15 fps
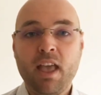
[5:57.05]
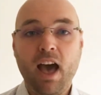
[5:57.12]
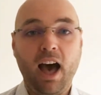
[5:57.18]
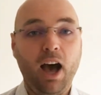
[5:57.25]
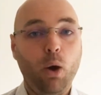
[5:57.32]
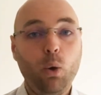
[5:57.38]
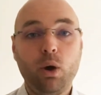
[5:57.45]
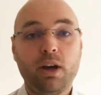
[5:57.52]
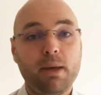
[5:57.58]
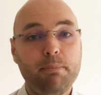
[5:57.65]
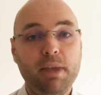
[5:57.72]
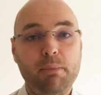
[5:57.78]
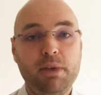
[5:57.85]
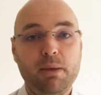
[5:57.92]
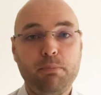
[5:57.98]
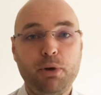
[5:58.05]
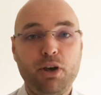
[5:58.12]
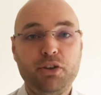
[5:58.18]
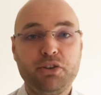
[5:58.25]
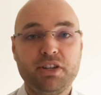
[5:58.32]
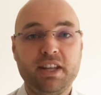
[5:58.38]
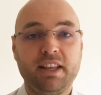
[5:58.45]
or come meet me in
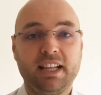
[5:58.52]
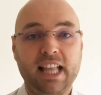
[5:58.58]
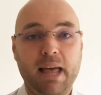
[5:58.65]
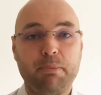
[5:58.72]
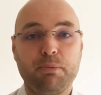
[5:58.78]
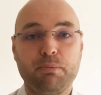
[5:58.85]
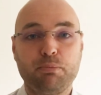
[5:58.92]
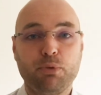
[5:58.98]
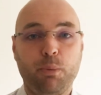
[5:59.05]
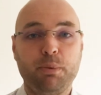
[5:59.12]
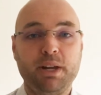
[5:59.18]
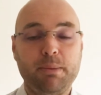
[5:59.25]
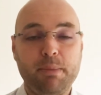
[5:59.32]
person at the Clapham Property